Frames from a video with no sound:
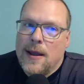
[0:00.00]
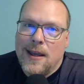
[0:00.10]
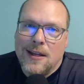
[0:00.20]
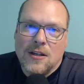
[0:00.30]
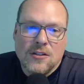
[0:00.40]

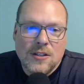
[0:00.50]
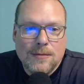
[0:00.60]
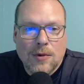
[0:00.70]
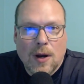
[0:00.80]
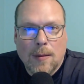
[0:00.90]
and usually
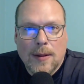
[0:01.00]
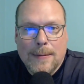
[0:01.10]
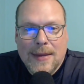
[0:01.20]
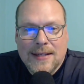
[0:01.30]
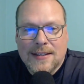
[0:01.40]
probably
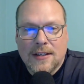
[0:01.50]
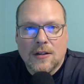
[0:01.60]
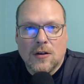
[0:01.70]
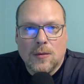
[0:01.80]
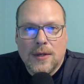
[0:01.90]
mix in a
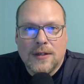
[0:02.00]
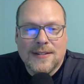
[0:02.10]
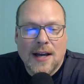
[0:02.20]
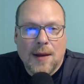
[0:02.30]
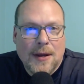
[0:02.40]
little bit of
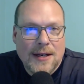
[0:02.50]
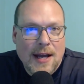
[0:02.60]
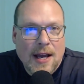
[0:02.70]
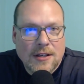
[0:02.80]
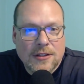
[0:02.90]
time on
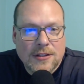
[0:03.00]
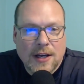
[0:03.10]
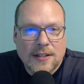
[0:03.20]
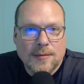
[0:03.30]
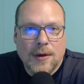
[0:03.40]
an
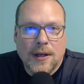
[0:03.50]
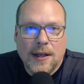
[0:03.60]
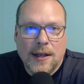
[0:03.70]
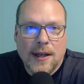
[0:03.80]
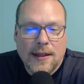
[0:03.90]
exercise
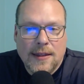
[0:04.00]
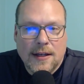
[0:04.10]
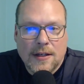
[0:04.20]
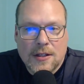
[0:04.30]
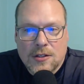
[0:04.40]
bike at the
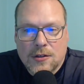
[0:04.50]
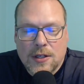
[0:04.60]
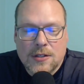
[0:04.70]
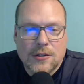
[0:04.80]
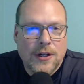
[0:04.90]
end of the
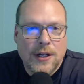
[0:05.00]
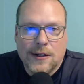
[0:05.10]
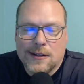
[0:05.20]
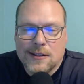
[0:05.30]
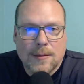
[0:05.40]
strength
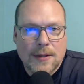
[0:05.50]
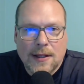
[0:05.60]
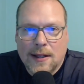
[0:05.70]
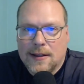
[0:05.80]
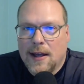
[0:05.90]
training or something
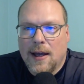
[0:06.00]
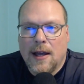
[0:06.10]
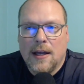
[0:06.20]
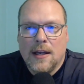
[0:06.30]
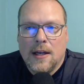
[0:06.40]
like that,